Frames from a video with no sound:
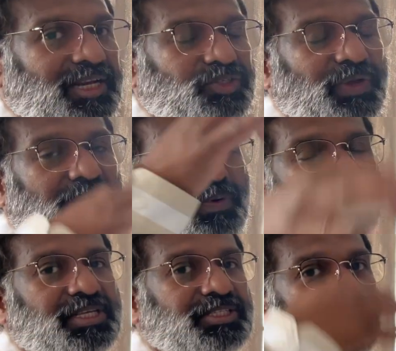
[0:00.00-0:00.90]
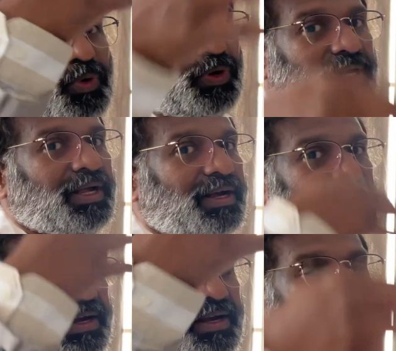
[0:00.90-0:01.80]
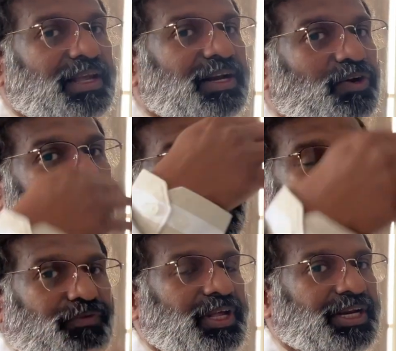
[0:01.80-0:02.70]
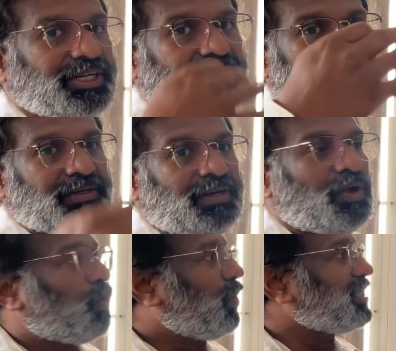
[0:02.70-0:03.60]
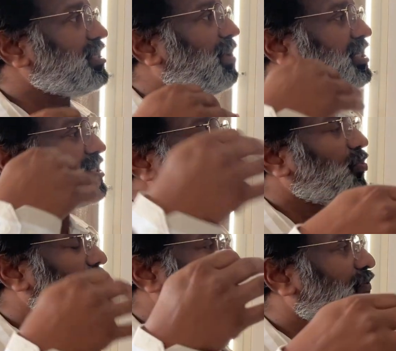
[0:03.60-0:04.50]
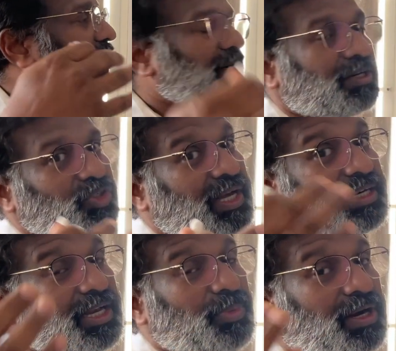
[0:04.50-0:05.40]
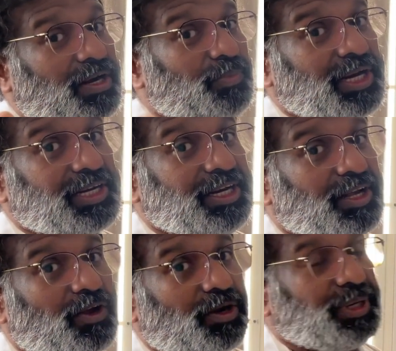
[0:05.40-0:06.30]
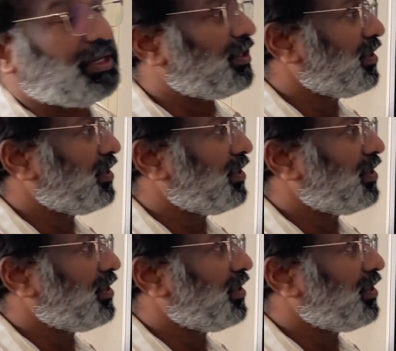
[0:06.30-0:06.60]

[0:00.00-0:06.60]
class we have discussed about electronic configuration. What is the maximum number of electrons that can be accommodated in an orbit?